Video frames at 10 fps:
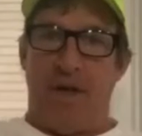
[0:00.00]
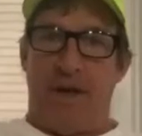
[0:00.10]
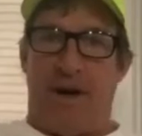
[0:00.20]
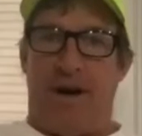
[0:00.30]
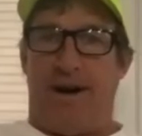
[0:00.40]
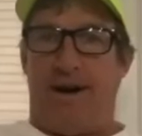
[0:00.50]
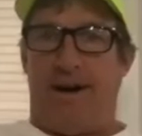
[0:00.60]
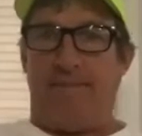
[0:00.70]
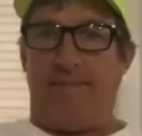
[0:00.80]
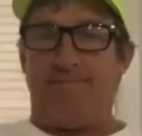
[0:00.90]

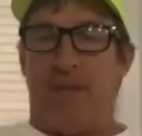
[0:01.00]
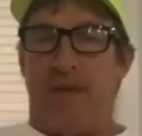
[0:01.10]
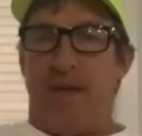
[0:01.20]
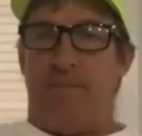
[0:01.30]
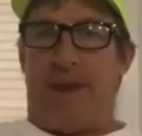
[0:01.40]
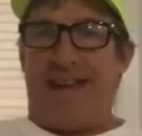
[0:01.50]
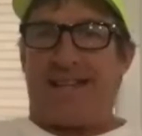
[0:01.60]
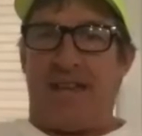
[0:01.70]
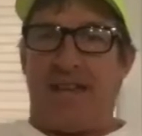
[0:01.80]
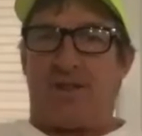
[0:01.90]
But I
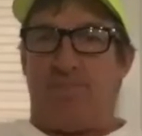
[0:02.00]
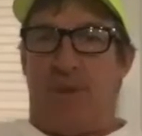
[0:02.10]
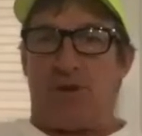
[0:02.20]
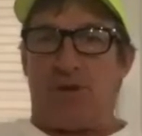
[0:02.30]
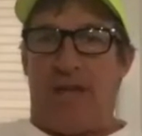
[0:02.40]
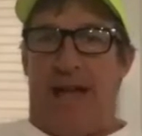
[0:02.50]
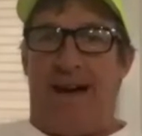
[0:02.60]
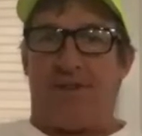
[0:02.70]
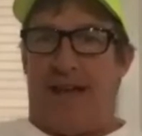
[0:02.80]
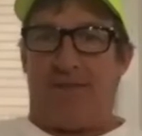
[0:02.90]
teach mostly
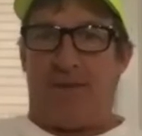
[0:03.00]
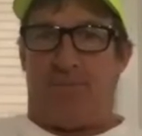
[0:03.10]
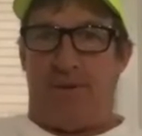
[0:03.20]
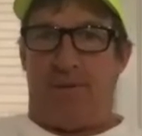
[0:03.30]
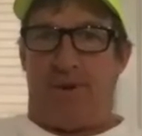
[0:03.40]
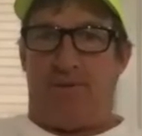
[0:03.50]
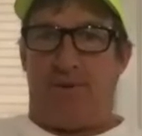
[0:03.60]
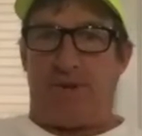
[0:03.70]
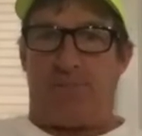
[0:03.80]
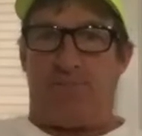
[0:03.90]
outside the perimeter,
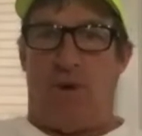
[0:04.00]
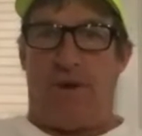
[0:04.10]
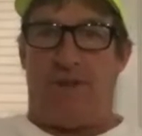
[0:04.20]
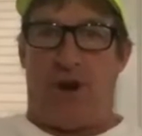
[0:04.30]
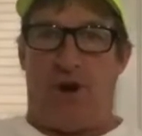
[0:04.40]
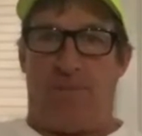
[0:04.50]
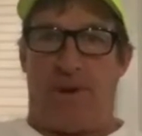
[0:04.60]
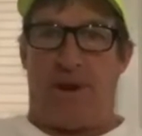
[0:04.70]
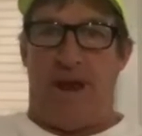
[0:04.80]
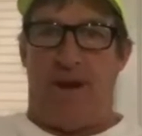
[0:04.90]
which is more in the
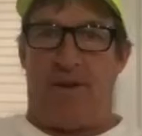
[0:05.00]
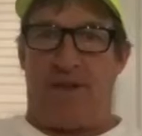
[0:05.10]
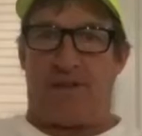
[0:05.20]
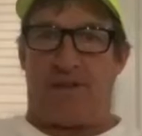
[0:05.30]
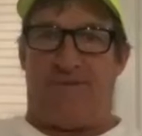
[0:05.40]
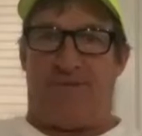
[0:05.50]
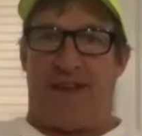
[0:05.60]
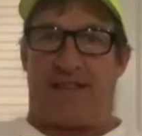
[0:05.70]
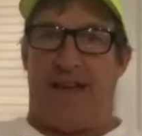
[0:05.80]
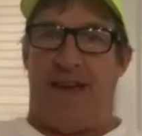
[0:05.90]
urban areas, stuff
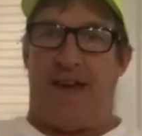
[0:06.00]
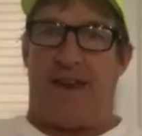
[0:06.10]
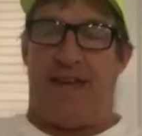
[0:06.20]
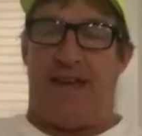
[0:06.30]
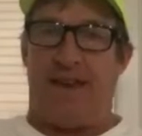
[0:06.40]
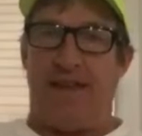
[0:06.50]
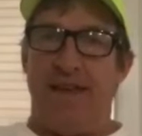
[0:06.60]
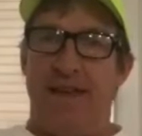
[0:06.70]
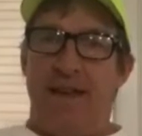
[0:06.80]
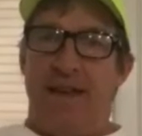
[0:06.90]
like that. And
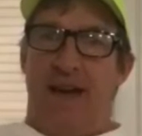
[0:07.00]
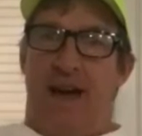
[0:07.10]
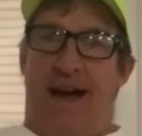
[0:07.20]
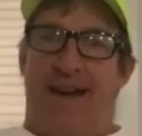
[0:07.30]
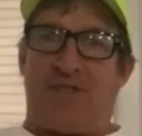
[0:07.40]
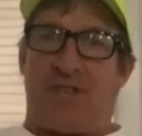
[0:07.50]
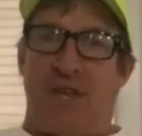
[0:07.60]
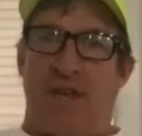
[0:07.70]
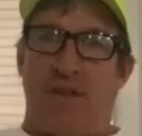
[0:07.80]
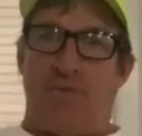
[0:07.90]
I've
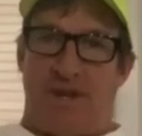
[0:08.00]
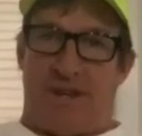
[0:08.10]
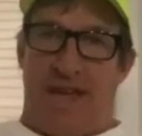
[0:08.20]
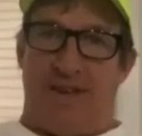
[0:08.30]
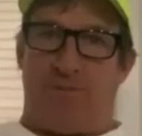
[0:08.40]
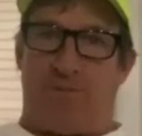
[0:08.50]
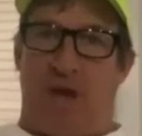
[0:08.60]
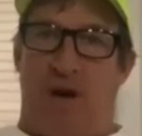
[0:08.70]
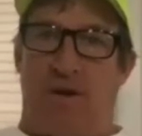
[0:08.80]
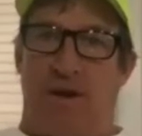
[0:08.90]
seen what Dave's
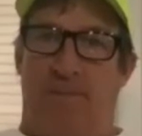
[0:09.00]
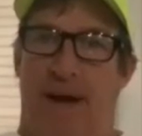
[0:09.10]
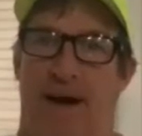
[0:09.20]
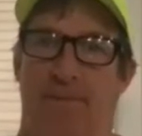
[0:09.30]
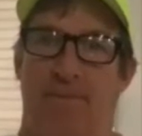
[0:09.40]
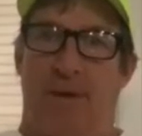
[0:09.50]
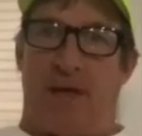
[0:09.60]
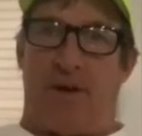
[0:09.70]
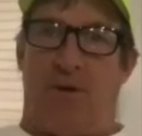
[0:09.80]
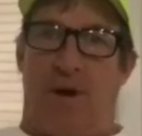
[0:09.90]
talking about been
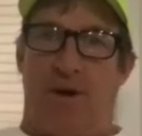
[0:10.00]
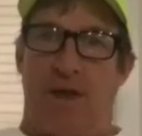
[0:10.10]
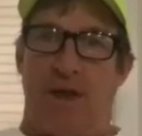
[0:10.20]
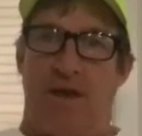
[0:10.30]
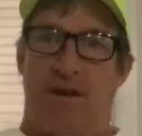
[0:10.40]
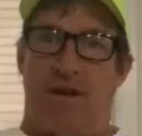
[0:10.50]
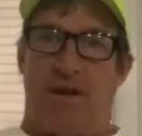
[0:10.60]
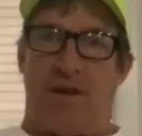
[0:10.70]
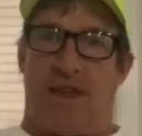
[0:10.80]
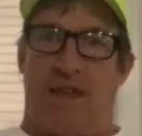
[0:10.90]
going on here in
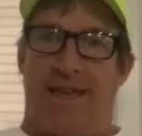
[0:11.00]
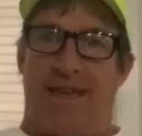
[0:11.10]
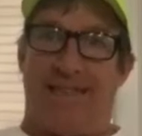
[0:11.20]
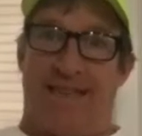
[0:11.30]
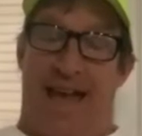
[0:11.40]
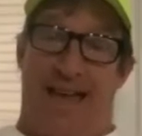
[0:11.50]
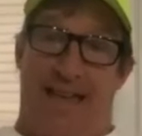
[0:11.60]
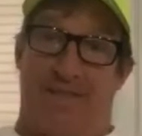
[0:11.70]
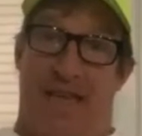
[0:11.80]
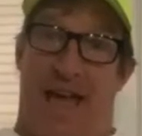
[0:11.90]

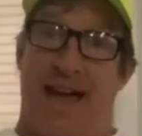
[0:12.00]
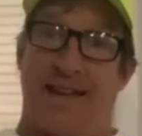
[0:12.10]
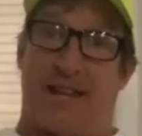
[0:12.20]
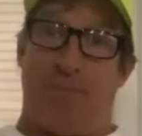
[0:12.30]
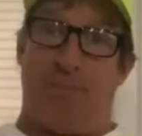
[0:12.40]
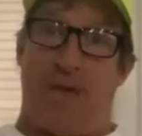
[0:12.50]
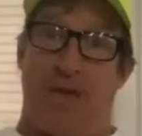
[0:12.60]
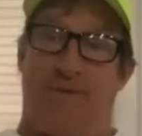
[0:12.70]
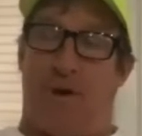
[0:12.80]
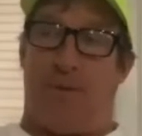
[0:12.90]
the
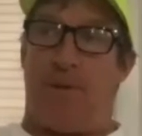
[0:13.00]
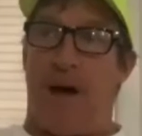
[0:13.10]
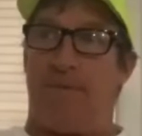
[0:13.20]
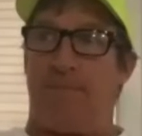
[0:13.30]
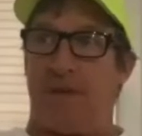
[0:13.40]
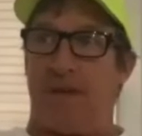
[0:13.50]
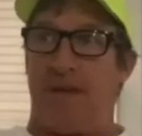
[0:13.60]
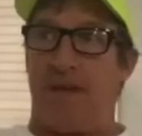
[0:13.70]
ITP for probably